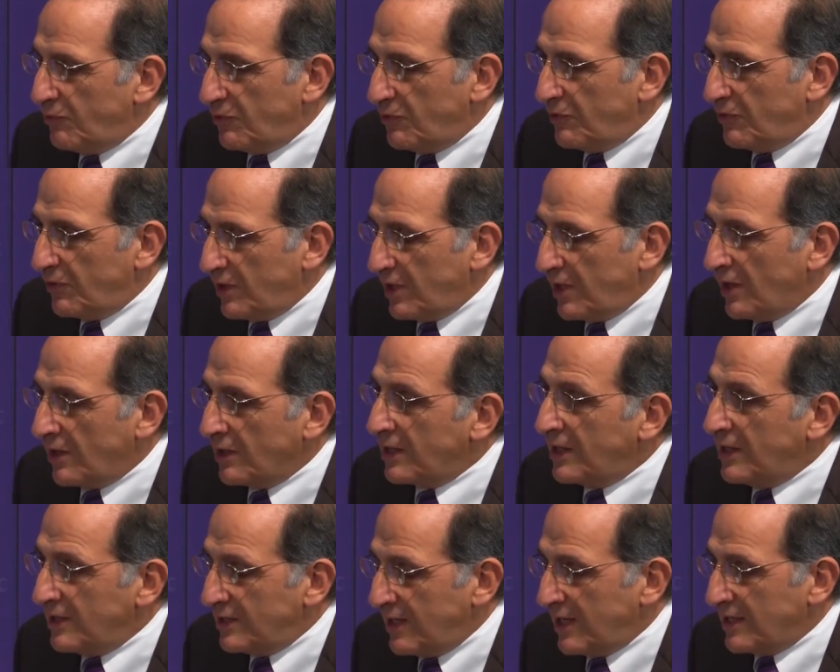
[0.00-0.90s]
the young
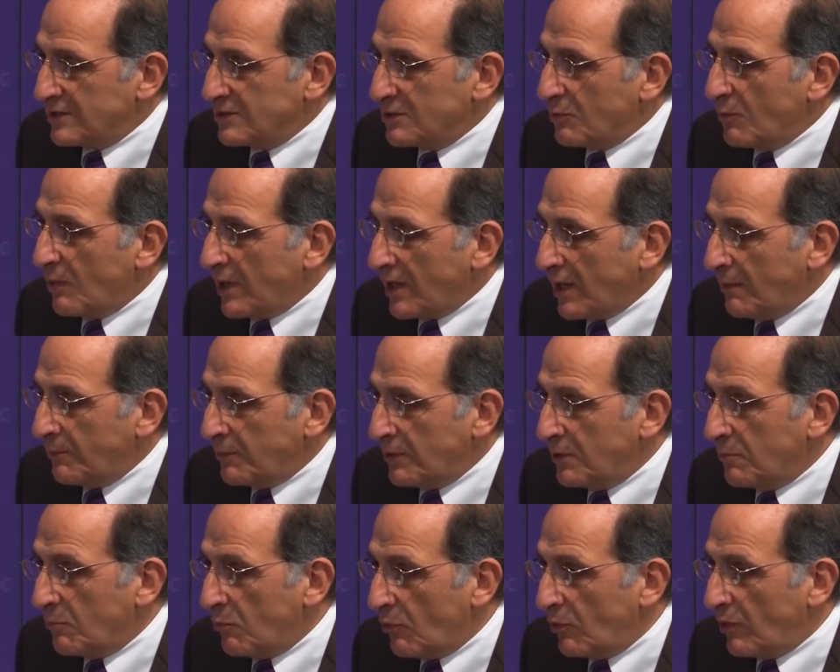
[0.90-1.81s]
kid has to wake up in
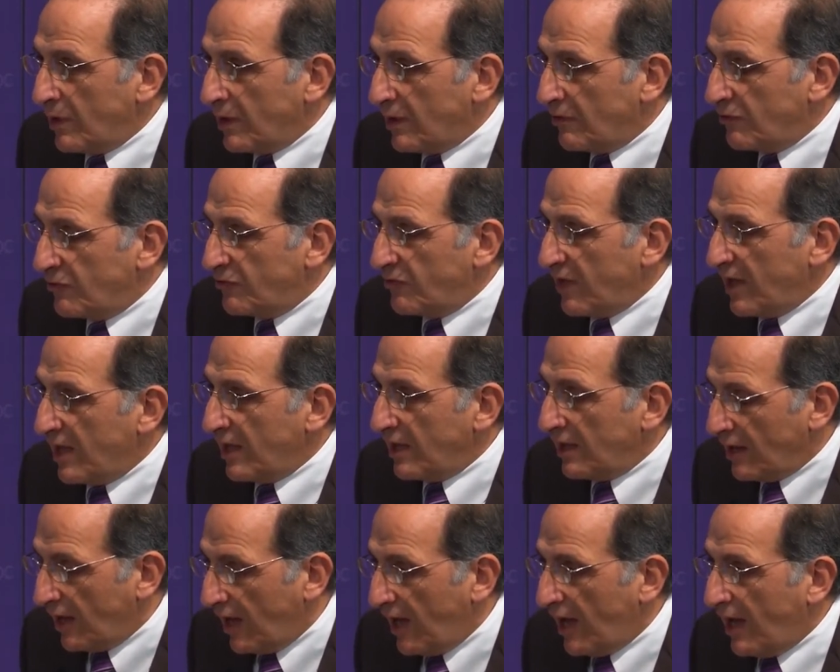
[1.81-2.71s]
the morning and
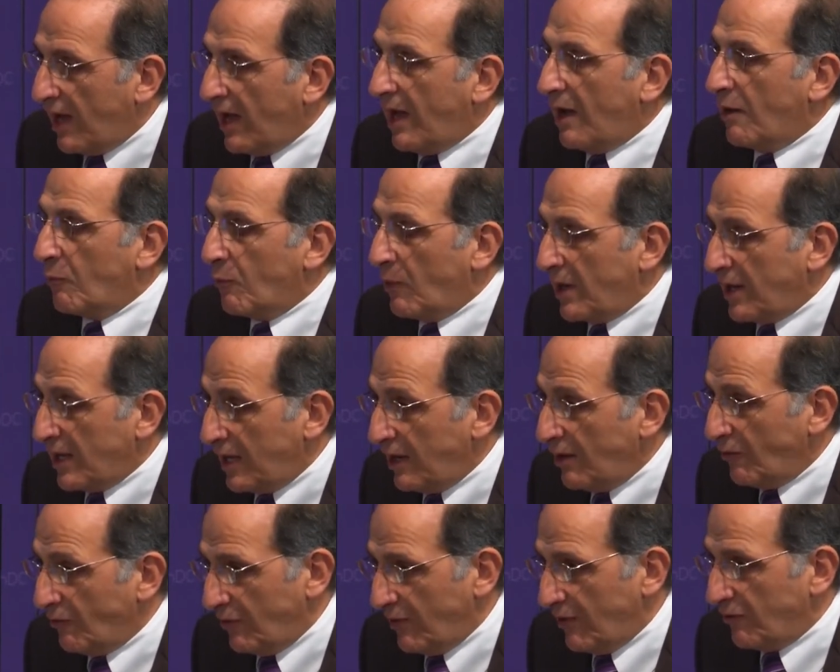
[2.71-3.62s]
say, I want to
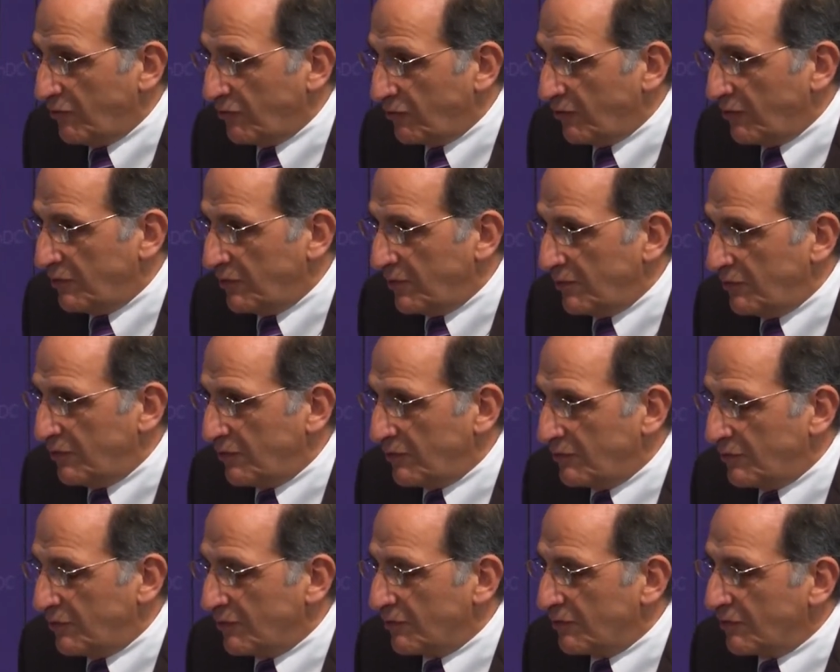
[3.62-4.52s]
hear this.
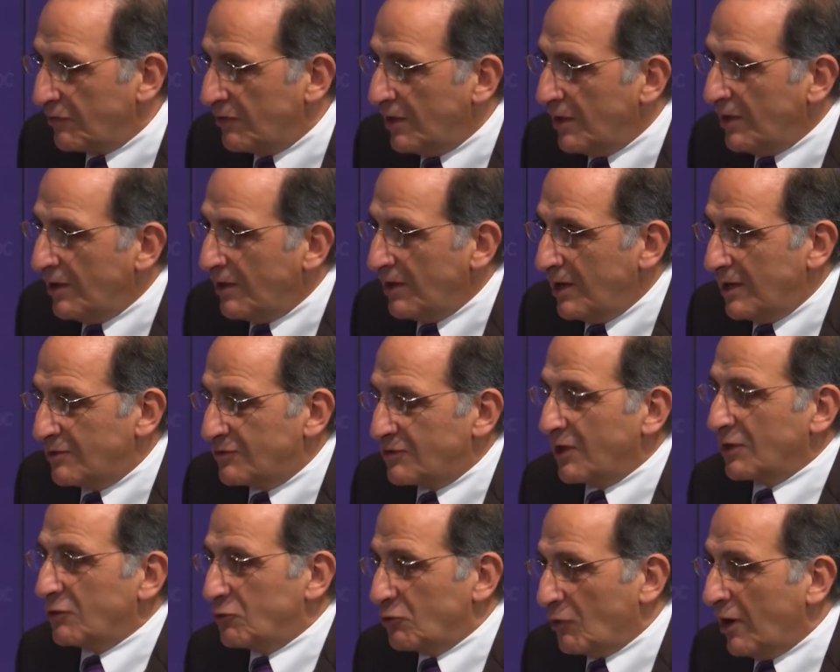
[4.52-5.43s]
They're, they're, it's
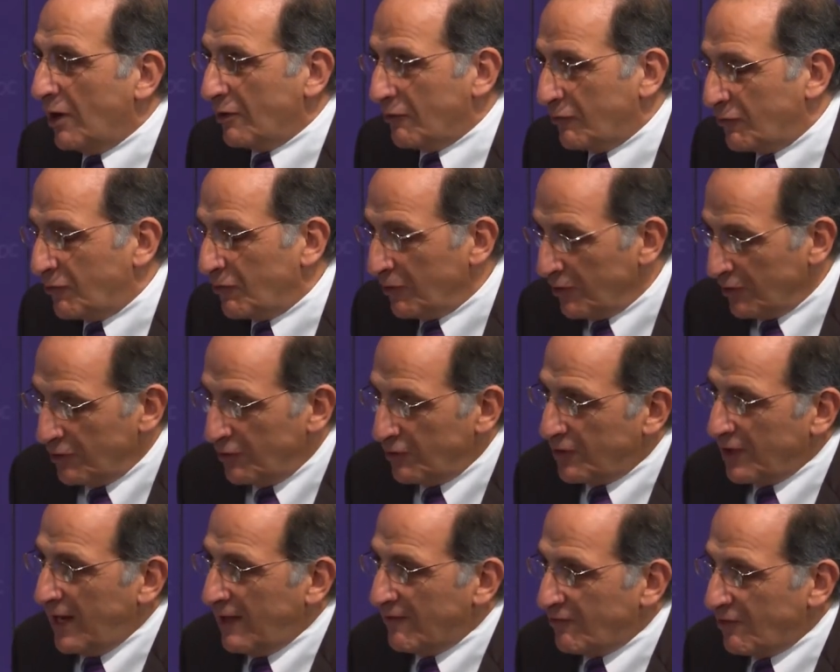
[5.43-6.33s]
like drugs. You
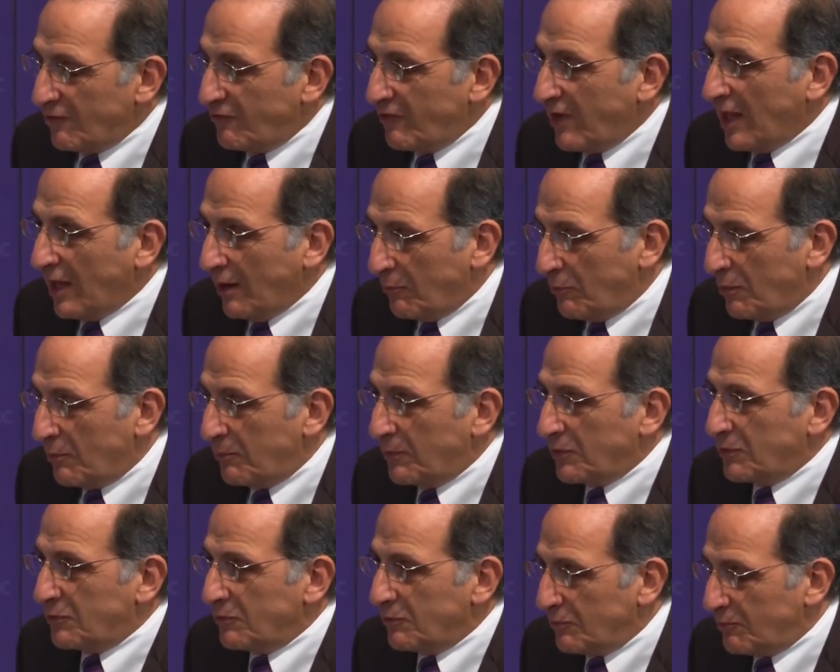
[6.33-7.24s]
can have it available,
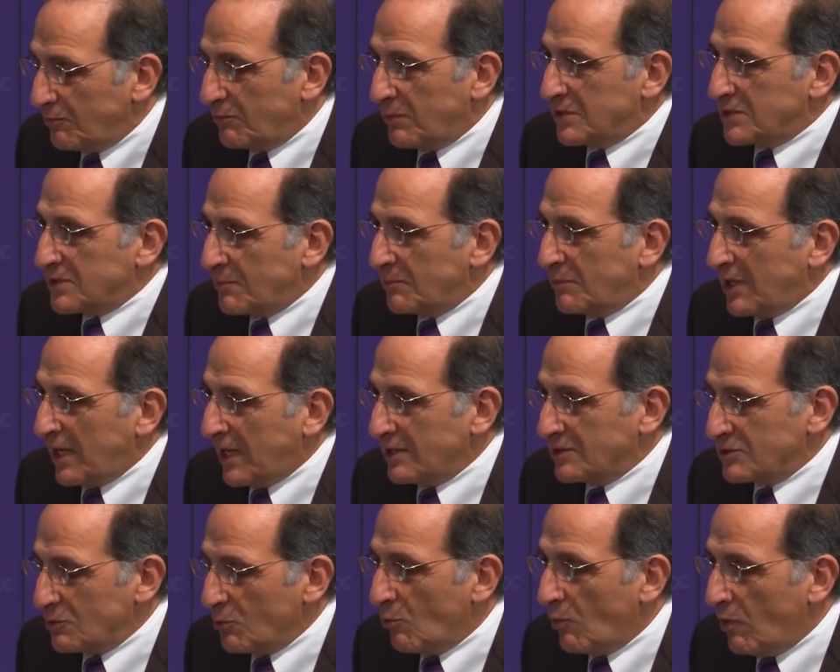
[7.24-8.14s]
but, but somebody
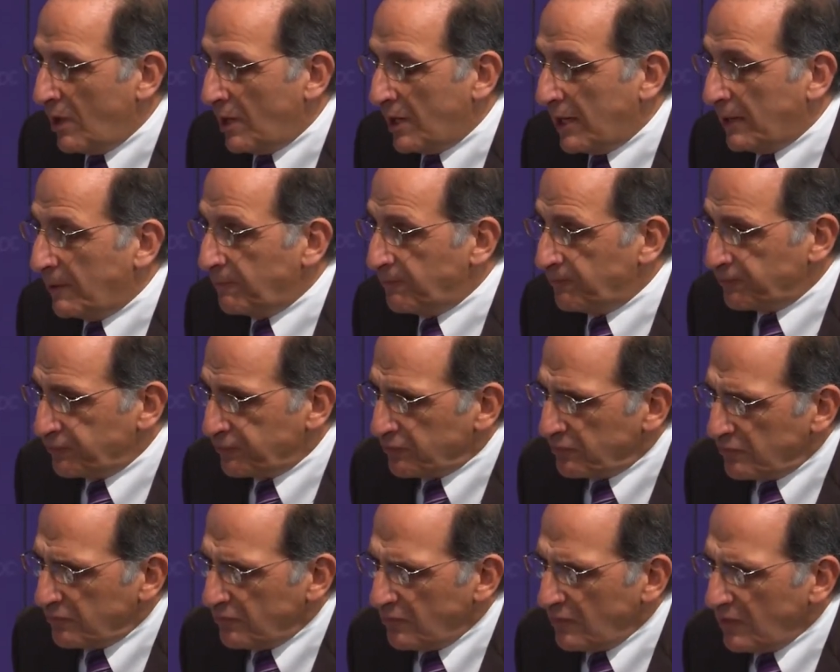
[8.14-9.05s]
has to want it.
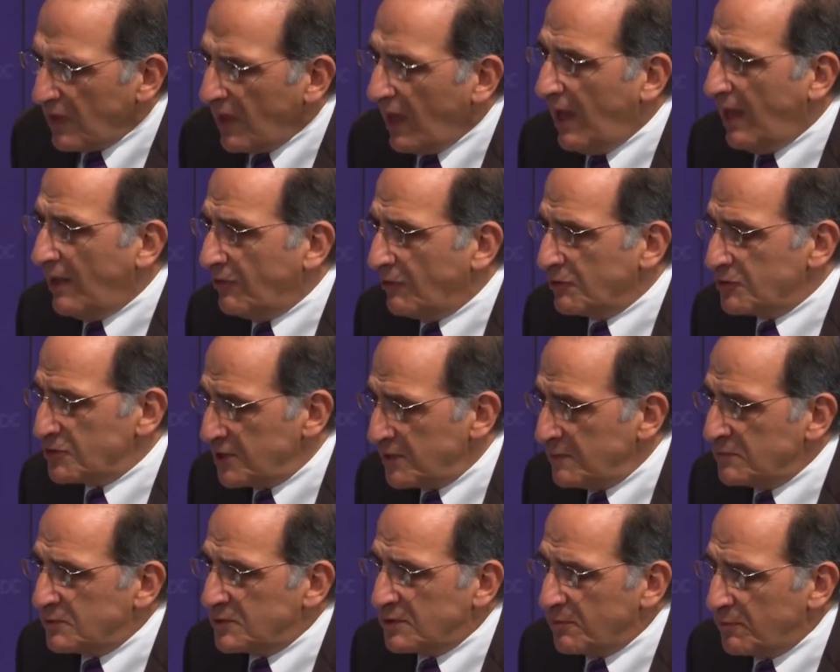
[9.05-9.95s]
And there
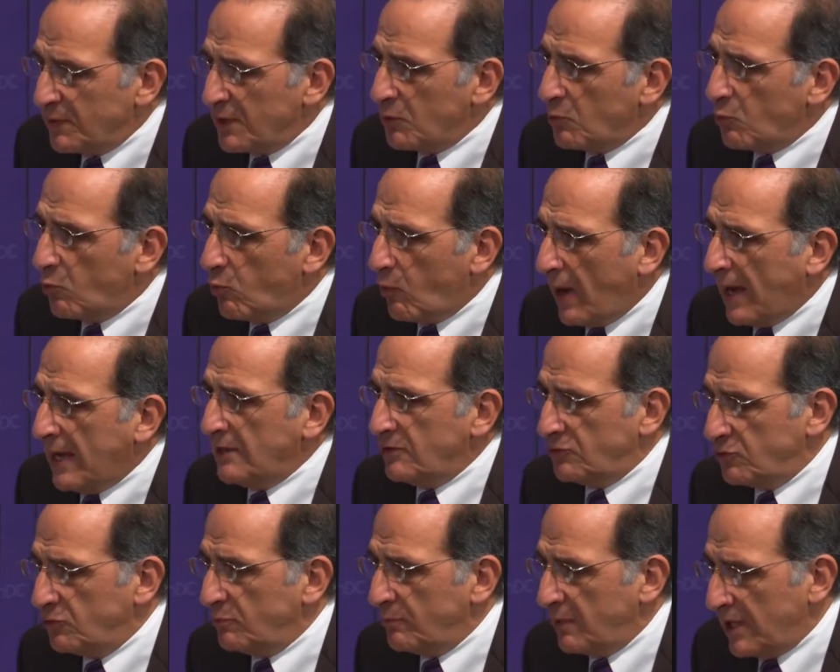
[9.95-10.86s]
seems to be way
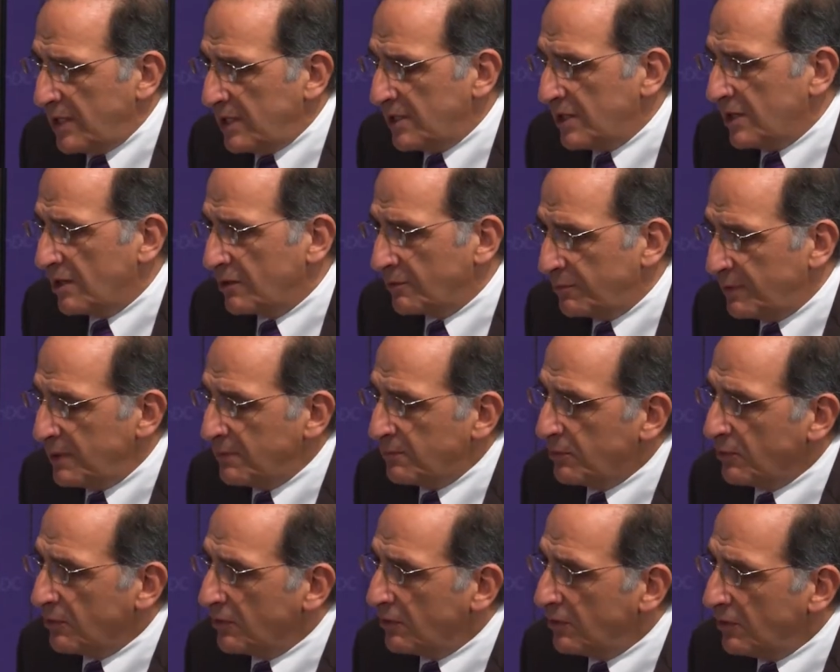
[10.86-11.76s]
too many young
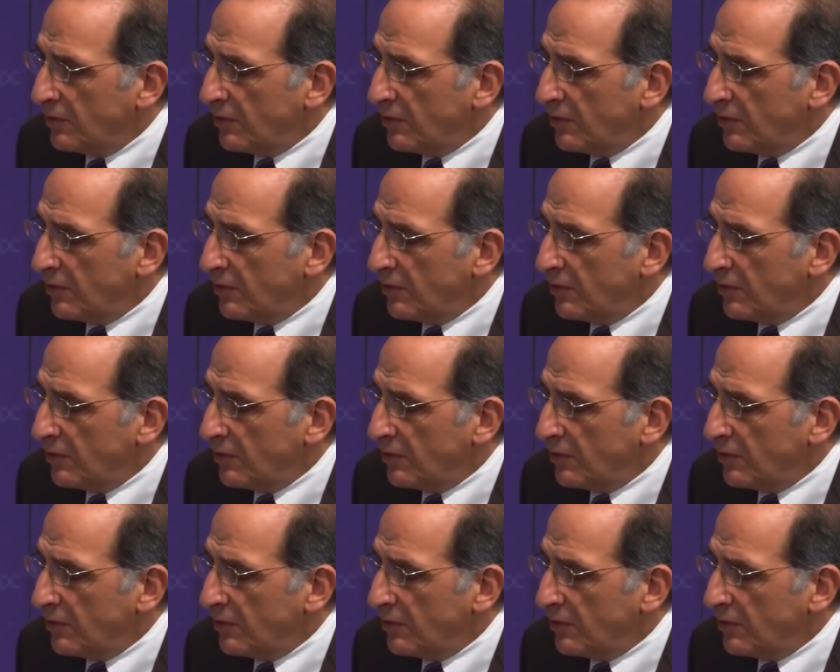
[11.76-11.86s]
people